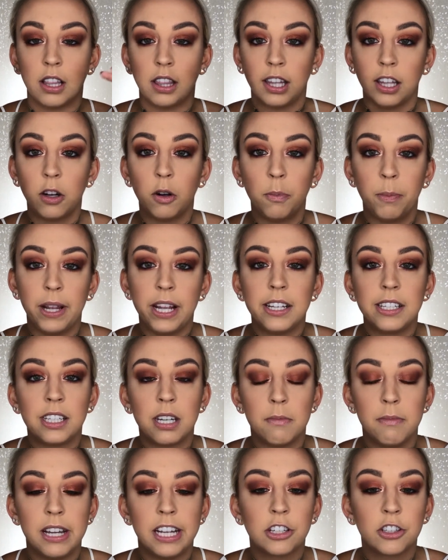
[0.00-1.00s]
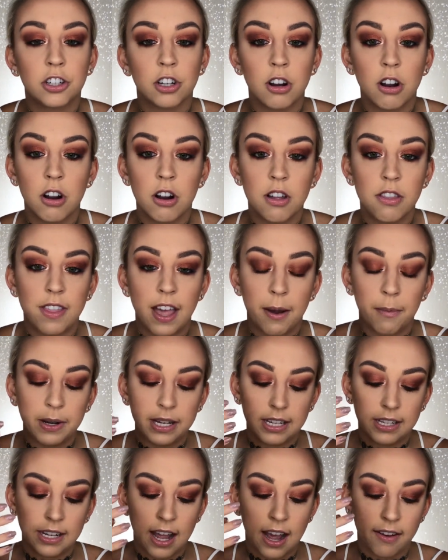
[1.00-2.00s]
a little bit to make sure that
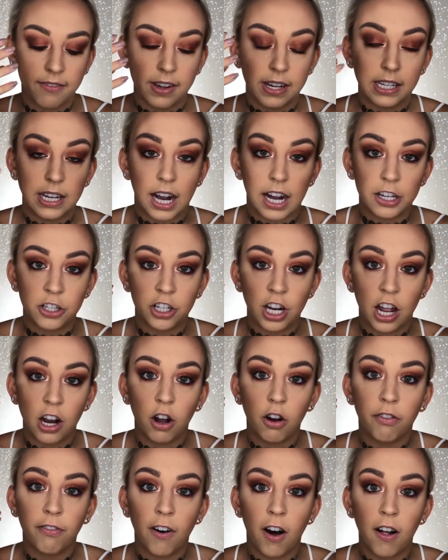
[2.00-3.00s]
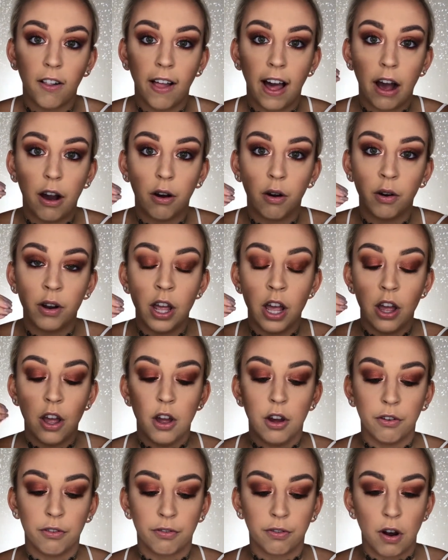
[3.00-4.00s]
we didn't have any eyeshadow fall out
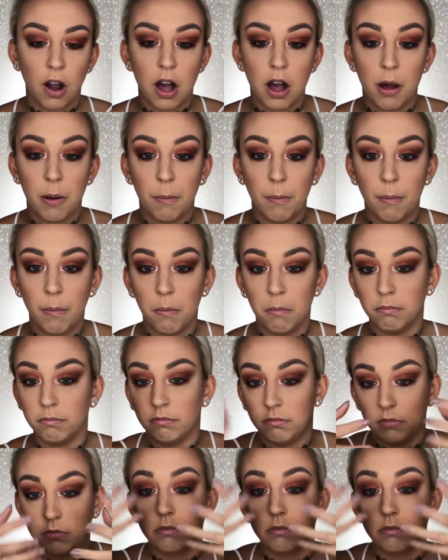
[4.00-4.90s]
from